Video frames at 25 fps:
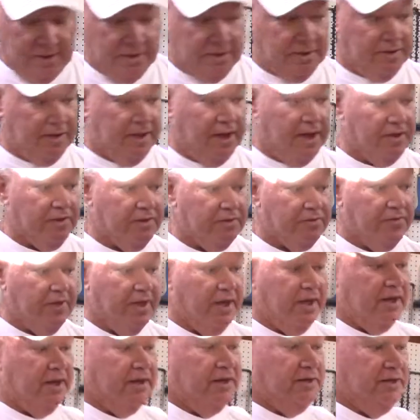The other
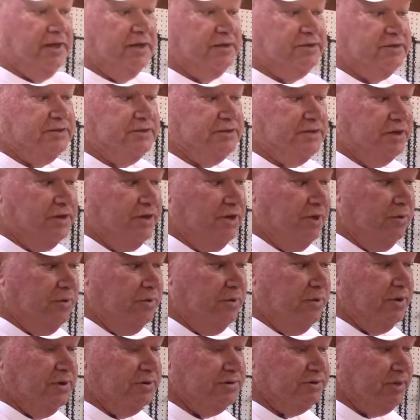thing, this is
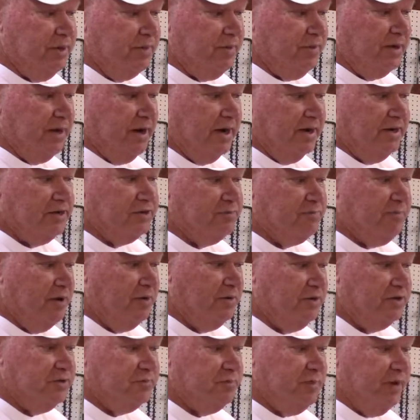something I just
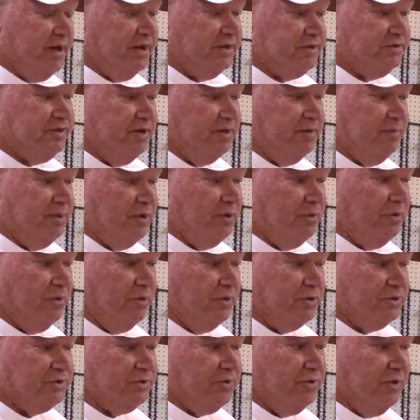bought this past year, but it
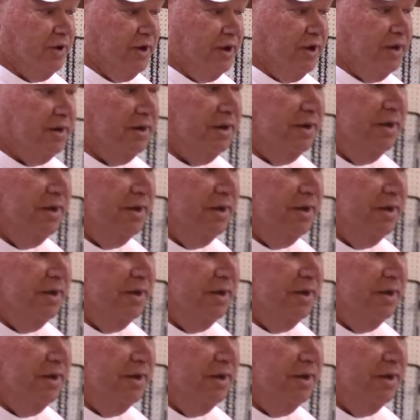works great.